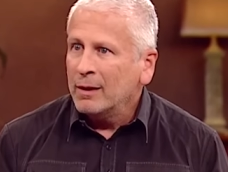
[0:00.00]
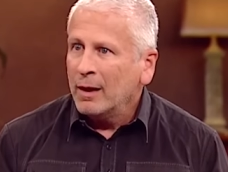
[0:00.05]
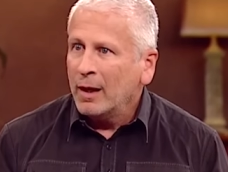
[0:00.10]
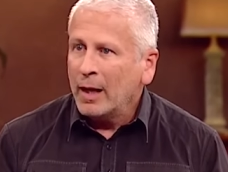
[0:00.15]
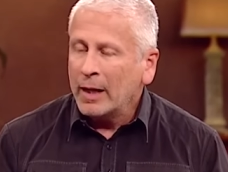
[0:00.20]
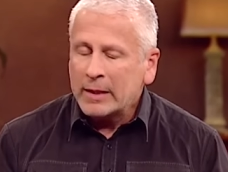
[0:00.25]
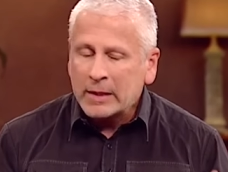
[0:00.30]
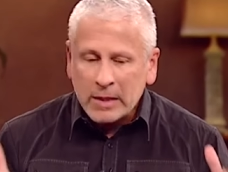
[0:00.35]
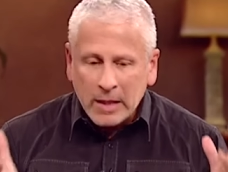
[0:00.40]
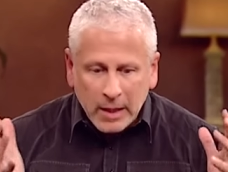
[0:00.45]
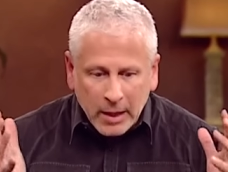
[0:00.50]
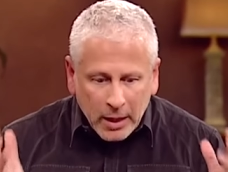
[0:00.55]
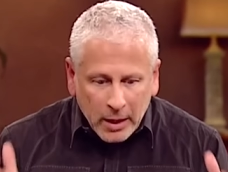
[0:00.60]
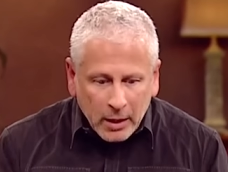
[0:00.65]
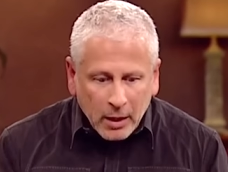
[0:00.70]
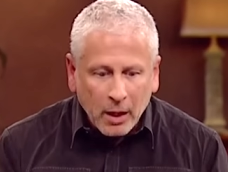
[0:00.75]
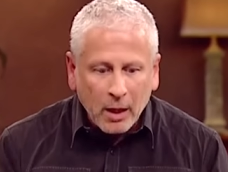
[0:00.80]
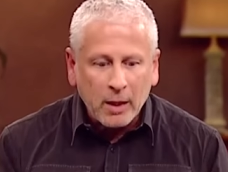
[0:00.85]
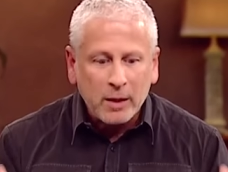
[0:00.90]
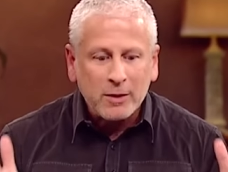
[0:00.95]
I
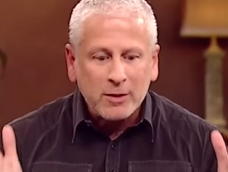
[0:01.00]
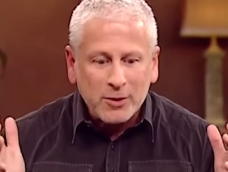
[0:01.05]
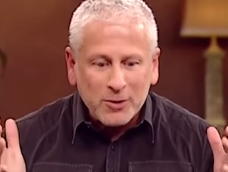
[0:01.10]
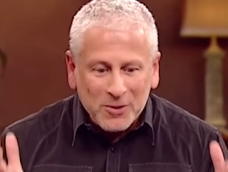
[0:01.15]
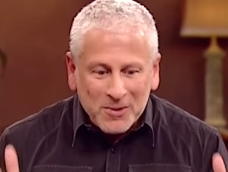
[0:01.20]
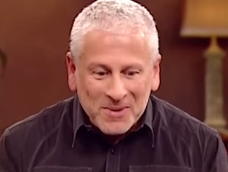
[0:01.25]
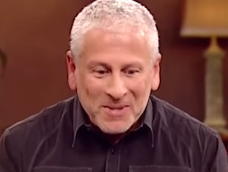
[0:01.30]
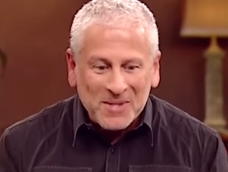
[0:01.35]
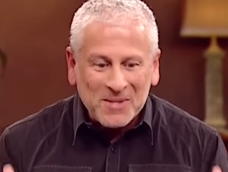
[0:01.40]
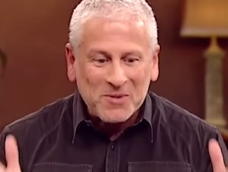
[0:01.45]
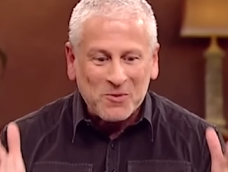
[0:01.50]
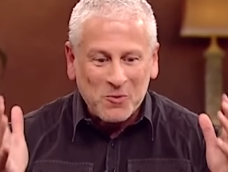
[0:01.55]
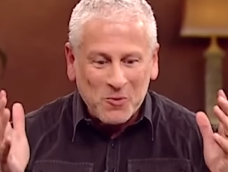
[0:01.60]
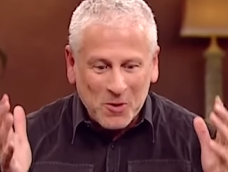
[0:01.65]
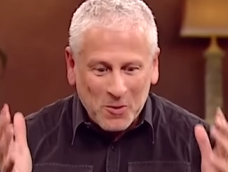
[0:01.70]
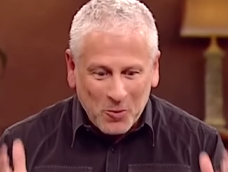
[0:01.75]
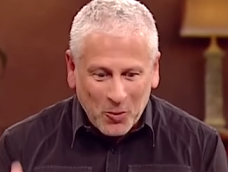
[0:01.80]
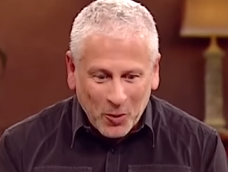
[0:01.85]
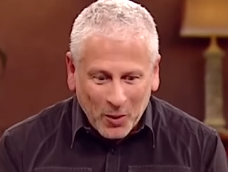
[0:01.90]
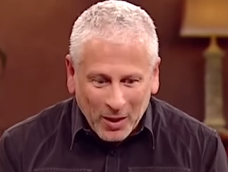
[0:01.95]
cannot do this
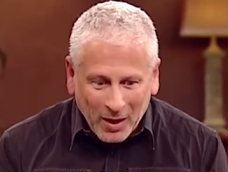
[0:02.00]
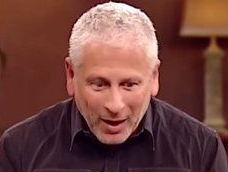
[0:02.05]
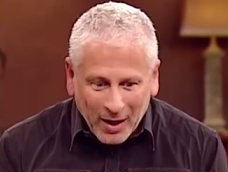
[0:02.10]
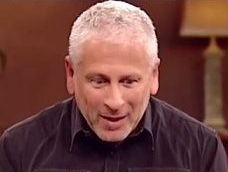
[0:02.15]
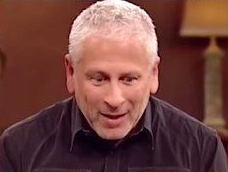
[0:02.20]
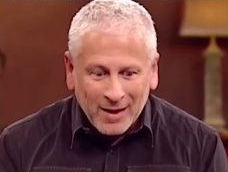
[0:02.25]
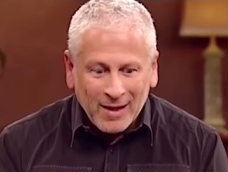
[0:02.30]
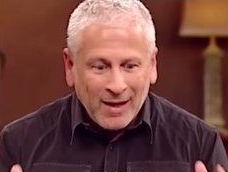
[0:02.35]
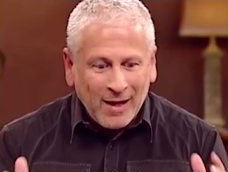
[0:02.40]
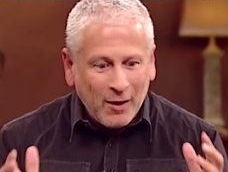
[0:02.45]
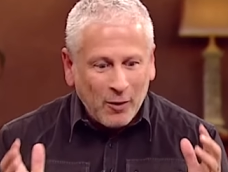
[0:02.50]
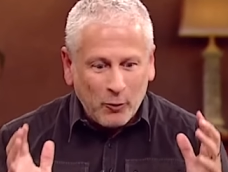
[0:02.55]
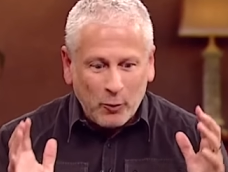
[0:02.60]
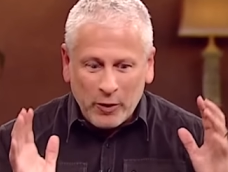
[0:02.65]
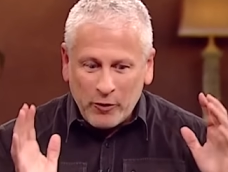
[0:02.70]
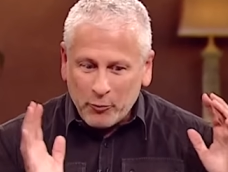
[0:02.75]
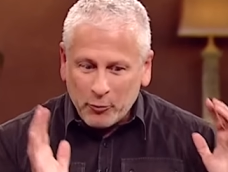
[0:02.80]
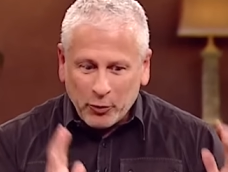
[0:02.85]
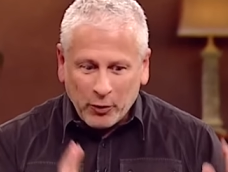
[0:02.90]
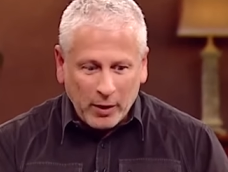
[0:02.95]
one more night.
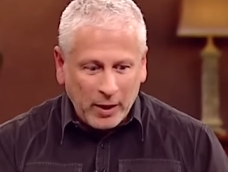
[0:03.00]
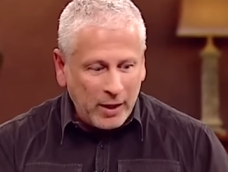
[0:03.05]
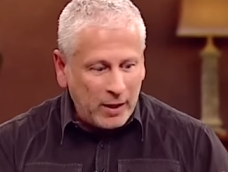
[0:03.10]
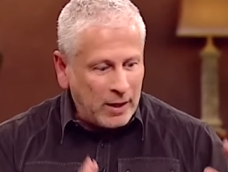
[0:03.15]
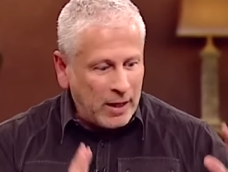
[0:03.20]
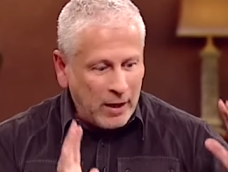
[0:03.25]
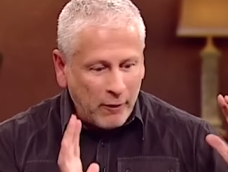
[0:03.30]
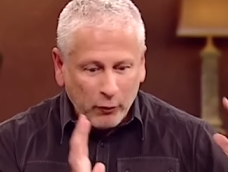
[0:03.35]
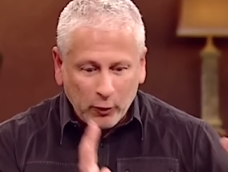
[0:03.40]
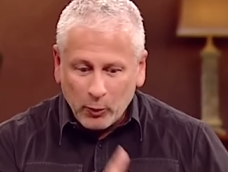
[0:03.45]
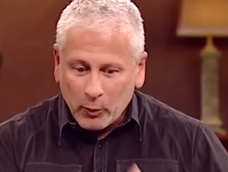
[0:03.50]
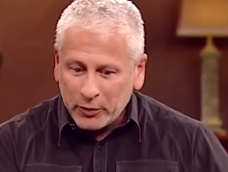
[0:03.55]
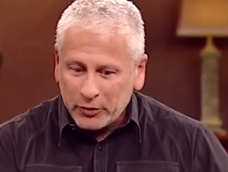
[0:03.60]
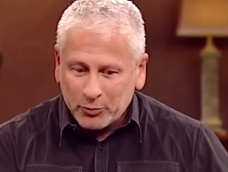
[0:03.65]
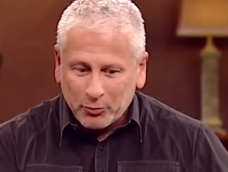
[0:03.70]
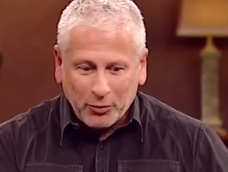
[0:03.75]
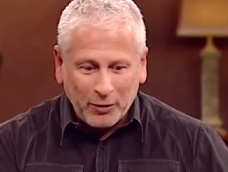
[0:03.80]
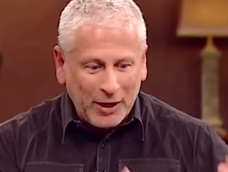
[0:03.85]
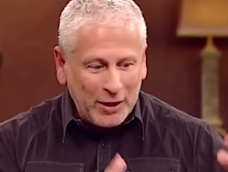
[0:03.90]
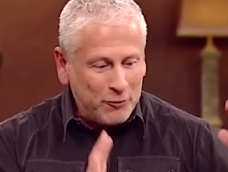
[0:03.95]
We've prayed, everyone's
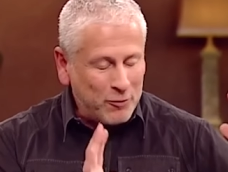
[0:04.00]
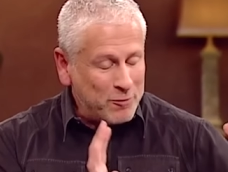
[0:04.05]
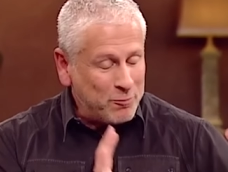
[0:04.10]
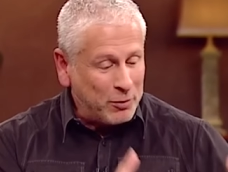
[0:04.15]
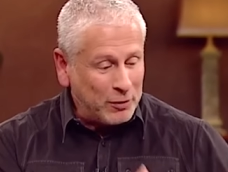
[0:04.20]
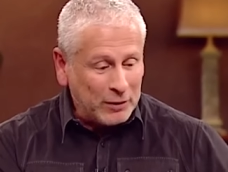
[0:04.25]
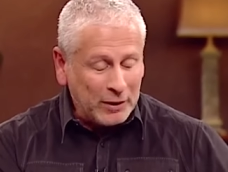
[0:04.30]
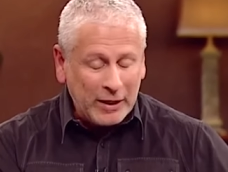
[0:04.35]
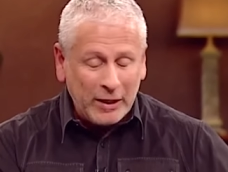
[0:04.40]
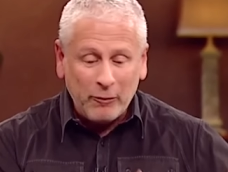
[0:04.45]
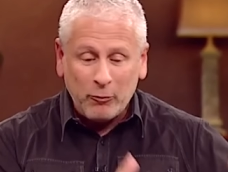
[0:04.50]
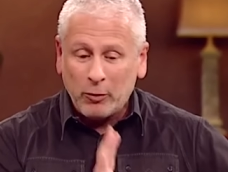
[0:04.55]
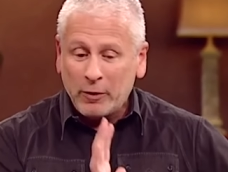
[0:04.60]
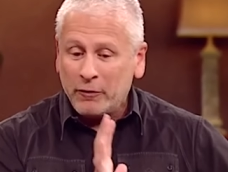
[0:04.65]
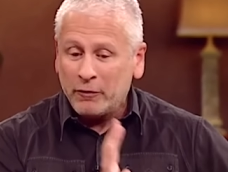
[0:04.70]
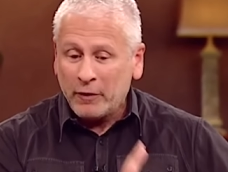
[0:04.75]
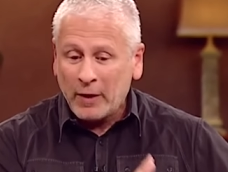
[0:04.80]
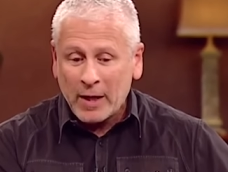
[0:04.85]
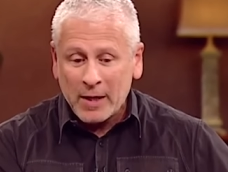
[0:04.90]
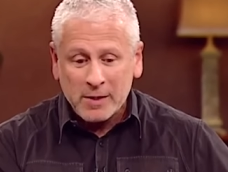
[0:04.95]
prayed, we believe, we
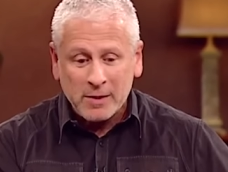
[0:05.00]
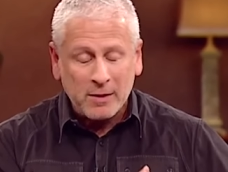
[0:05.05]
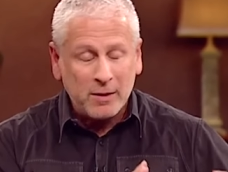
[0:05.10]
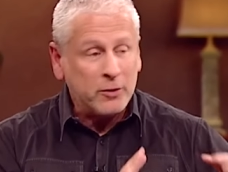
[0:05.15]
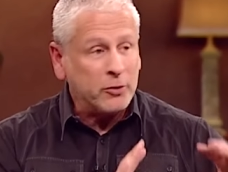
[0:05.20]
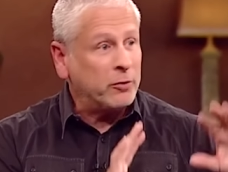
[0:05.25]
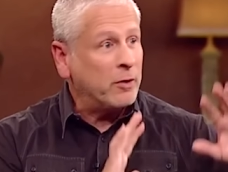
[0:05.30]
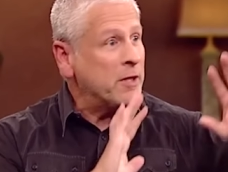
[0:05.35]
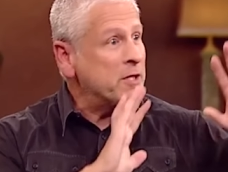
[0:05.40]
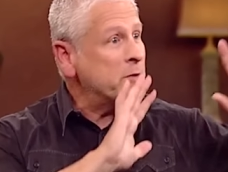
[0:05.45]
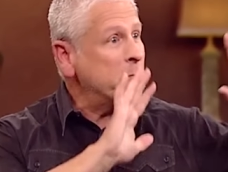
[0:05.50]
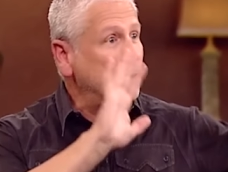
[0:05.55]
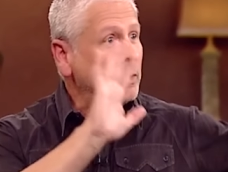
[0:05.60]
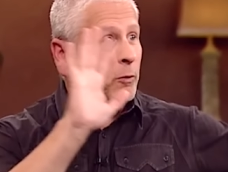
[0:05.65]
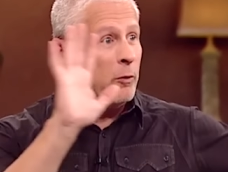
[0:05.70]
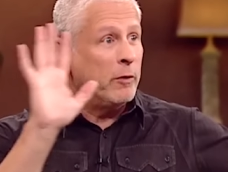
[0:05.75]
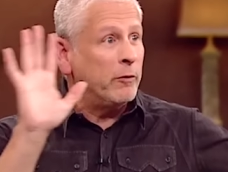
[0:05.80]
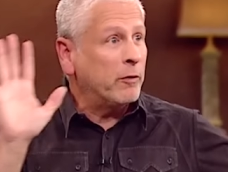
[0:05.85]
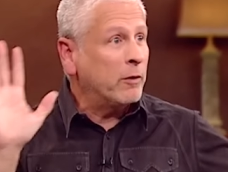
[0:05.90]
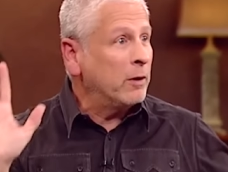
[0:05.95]
fasted, trust me,
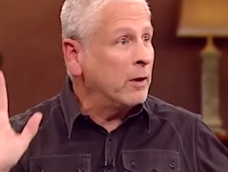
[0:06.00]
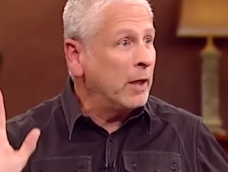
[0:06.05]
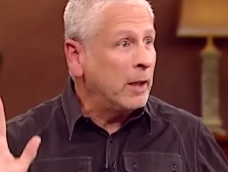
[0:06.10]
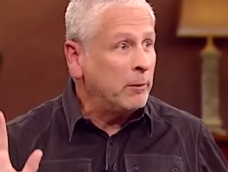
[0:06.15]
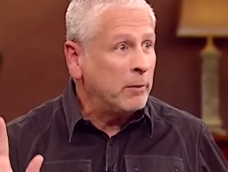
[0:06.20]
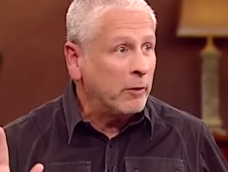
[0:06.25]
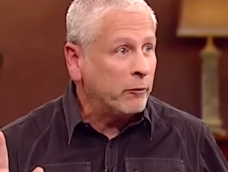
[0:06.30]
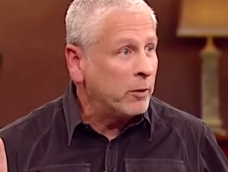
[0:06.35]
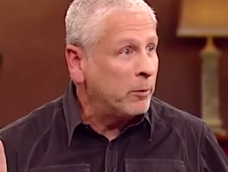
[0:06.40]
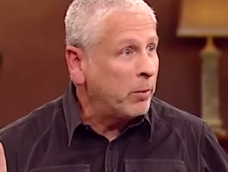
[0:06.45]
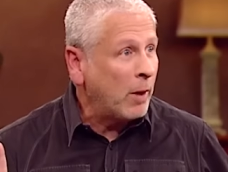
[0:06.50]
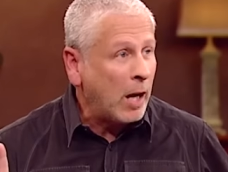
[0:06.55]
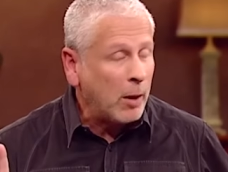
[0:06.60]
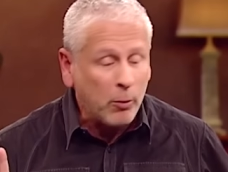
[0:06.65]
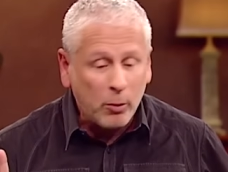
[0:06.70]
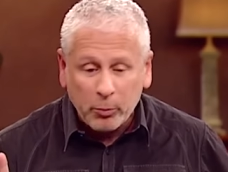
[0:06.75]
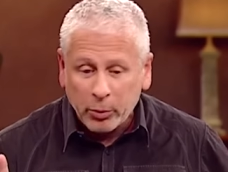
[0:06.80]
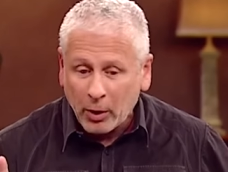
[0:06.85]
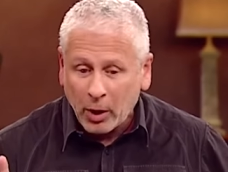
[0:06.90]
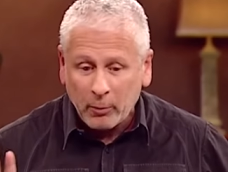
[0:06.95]
we've claimed every
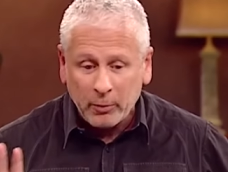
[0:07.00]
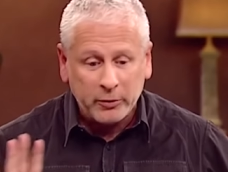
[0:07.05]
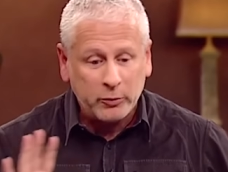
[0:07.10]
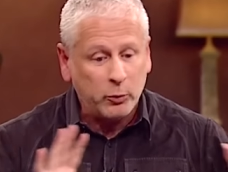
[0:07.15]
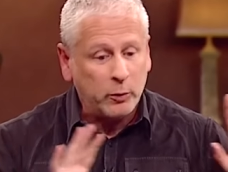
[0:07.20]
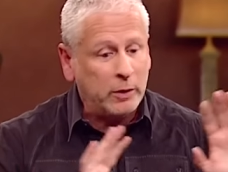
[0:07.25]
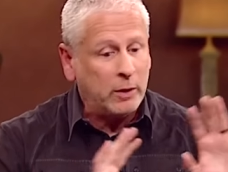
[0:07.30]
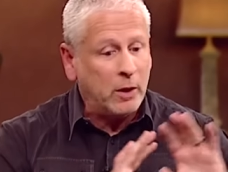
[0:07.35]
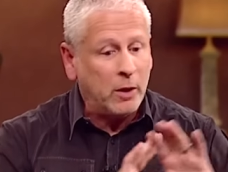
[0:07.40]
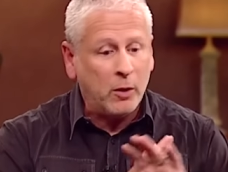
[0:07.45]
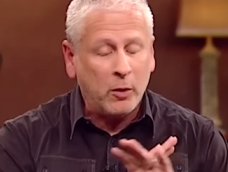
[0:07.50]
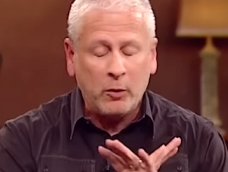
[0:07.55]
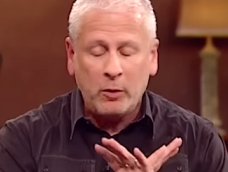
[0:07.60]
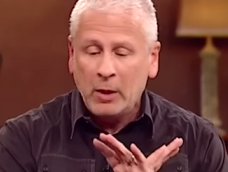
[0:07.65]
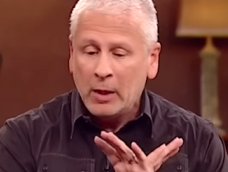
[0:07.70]
Bible promise we know.